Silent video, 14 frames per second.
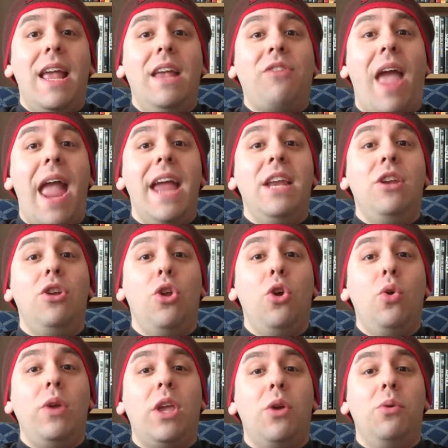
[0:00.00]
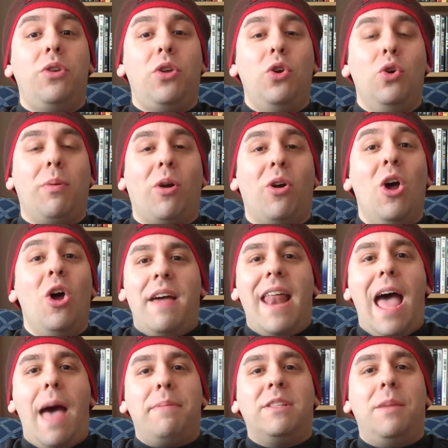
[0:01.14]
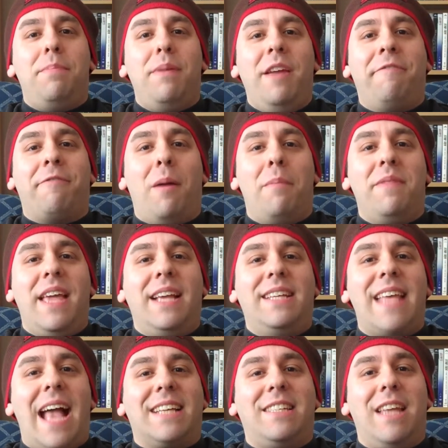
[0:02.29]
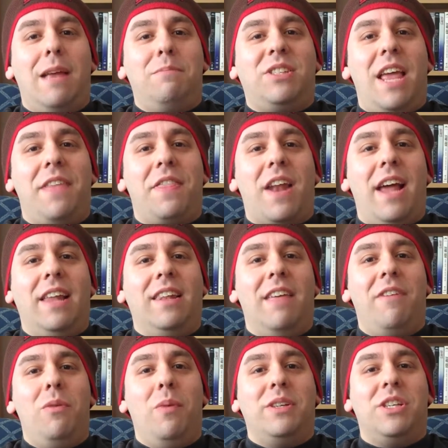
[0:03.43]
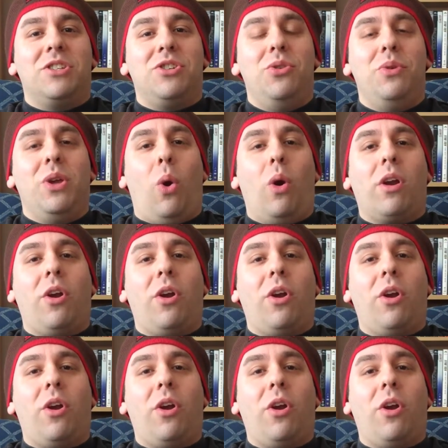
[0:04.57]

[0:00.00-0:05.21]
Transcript: is a new YouTuber who happens to be from the exact same state that I live in, which is New York.